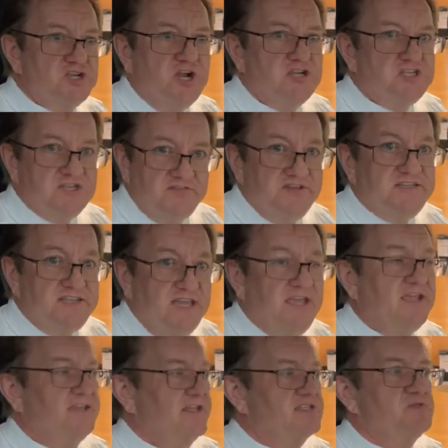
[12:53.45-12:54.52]
charge every
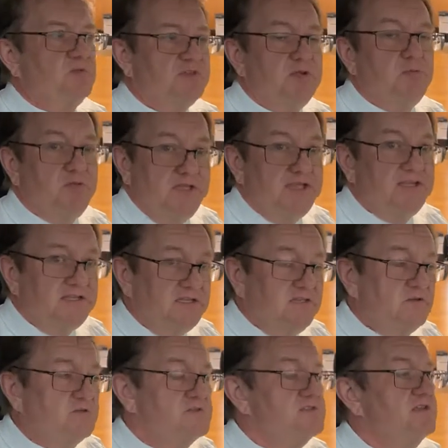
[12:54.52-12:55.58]
day, and that's what they're planning to
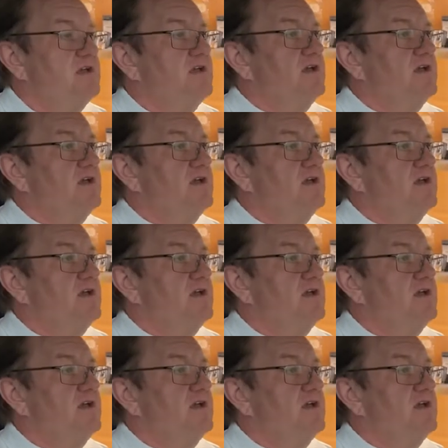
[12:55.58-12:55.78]
use.